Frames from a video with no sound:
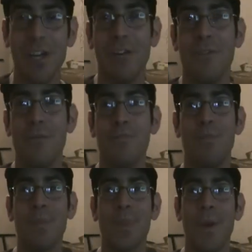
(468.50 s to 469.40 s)
later in
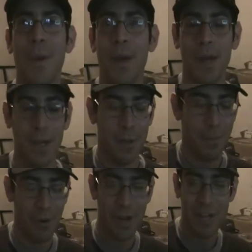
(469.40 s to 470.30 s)

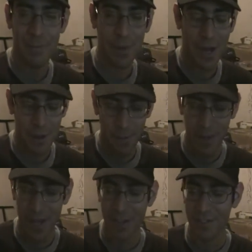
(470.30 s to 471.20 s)
Part 8 of
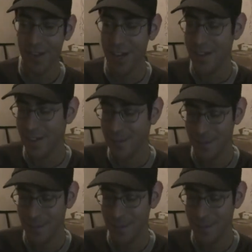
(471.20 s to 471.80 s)
Blackest Night.